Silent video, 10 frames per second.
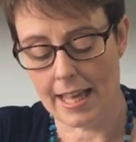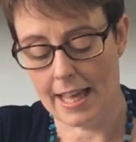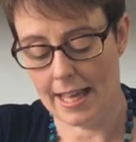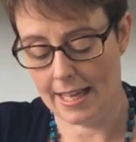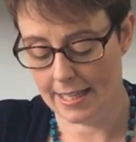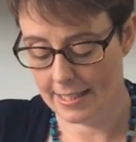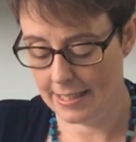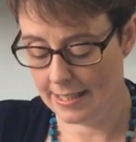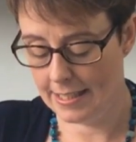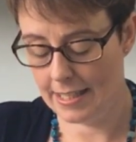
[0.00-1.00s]

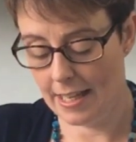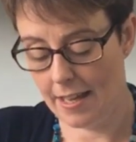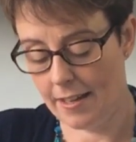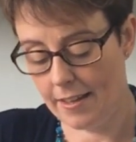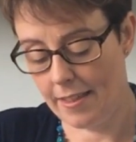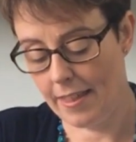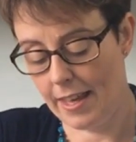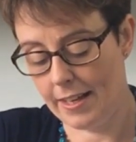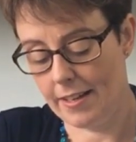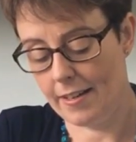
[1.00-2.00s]
And
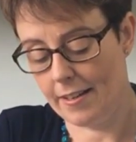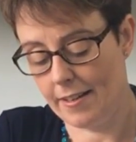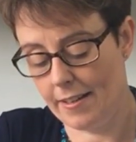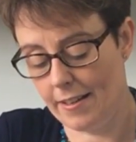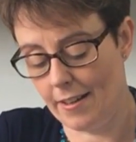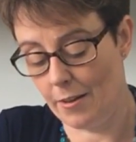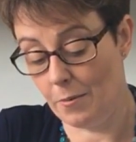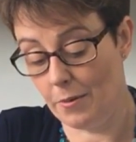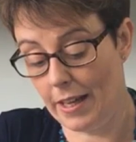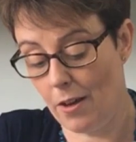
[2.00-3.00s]
then I
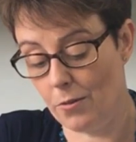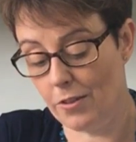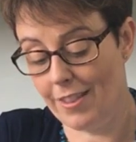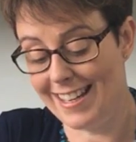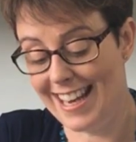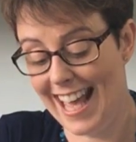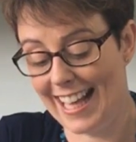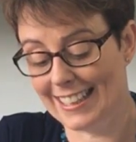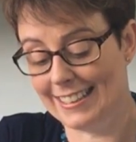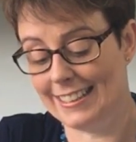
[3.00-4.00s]
will get on to the
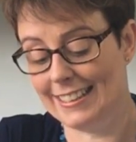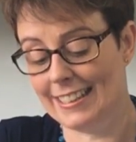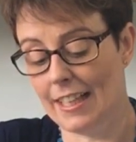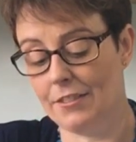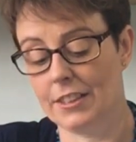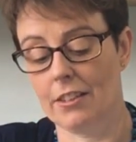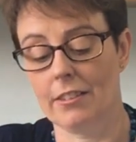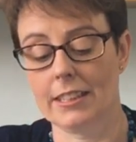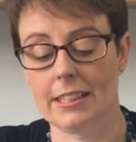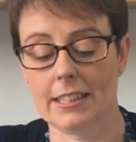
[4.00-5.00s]
next set of
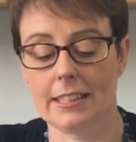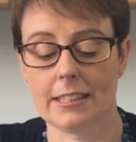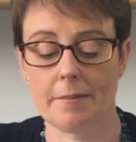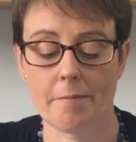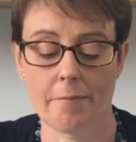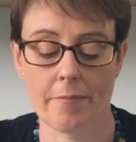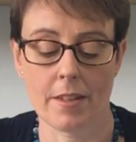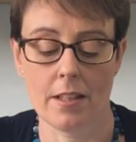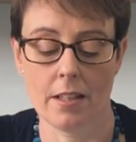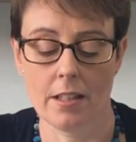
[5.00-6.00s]
sizes.
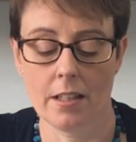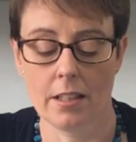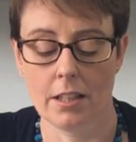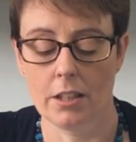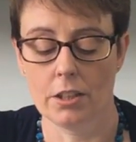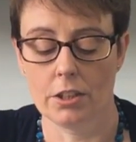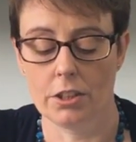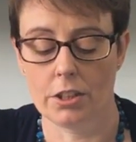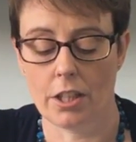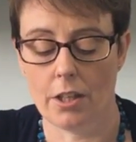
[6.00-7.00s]

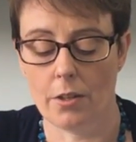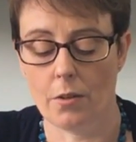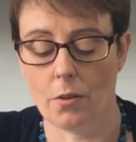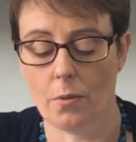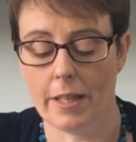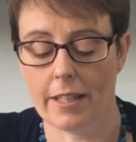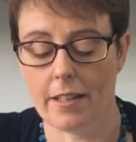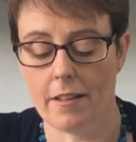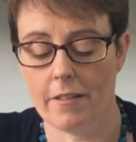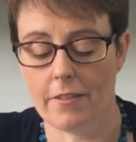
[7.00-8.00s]
So quick
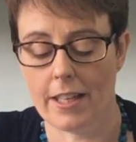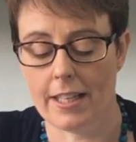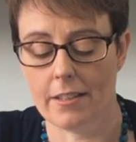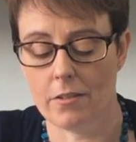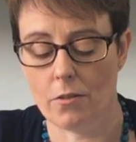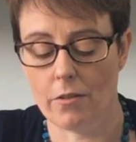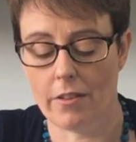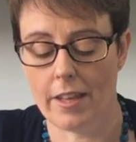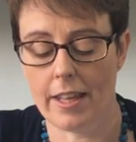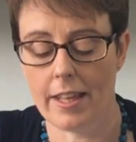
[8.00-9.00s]
overhand knot
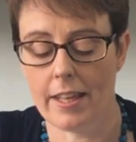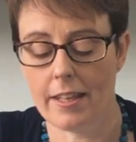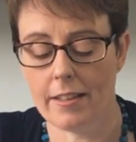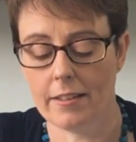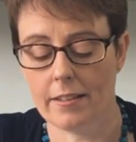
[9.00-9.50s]
there.